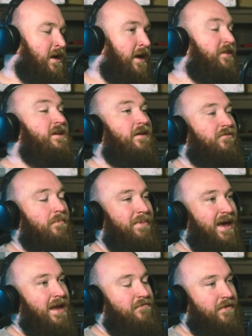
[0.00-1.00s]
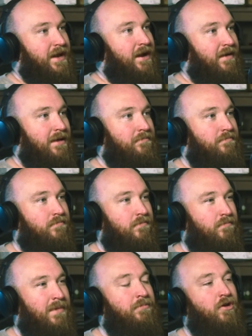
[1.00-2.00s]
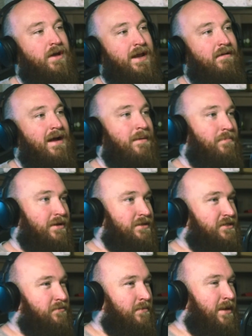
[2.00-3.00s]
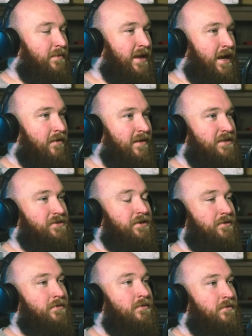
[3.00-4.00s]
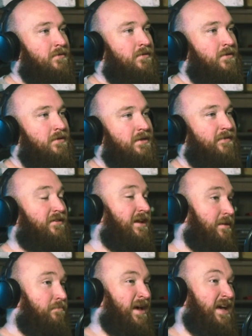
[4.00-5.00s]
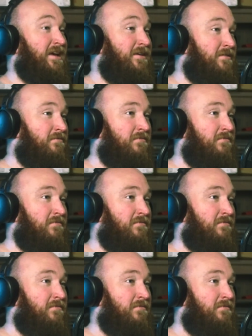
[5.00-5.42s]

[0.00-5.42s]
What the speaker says: I think you have to pay for an maybe not an air ambulance, but maybe air rescue. You have to like pay.